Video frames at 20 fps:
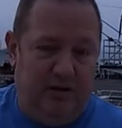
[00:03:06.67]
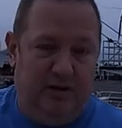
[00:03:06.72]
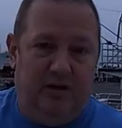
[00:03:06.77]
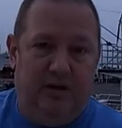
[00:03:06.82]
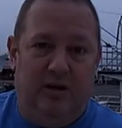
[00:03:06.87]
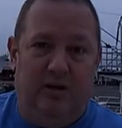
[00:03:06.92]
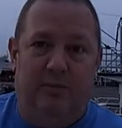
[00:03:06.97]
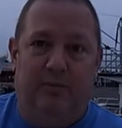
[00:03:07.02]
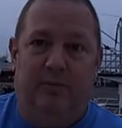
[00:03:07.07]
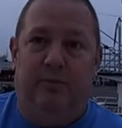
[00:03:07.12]

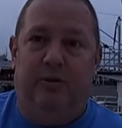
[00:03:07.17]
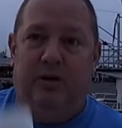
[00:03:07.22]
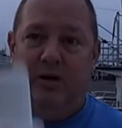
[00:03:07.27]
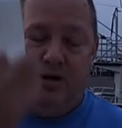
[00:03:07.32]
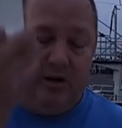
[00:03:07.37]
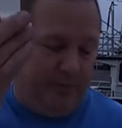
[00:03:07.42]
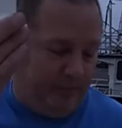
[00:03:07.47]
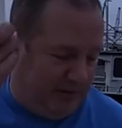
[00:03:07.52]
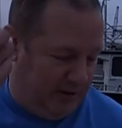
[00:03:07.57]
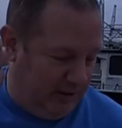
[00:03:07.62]
You put
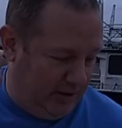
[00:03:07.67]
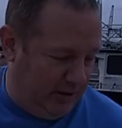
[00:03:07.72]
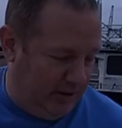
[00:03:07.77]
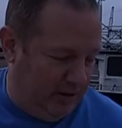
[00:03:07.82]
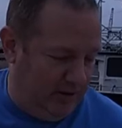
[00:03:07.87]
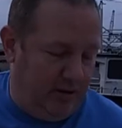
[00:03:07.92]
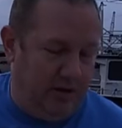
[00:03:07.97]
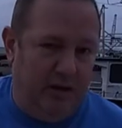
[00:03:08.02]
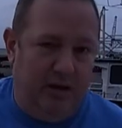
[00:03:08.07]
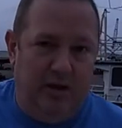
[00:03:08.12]
it up
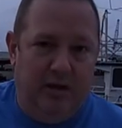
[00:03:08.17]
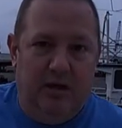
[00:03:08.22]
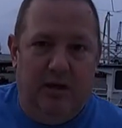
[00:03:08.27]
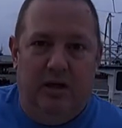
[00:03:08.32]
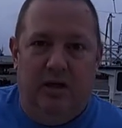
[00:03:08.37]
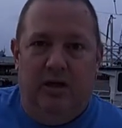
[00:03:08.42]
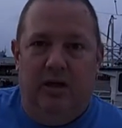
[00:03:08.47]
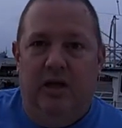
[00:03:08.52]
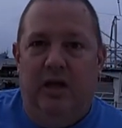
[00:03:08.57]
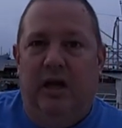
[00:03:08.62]
there,
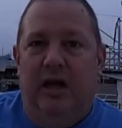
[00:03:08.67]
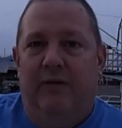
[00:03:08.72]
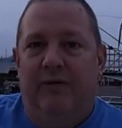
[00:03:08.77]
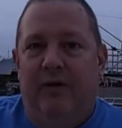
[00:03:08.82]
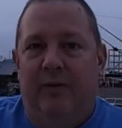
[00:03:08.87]
you have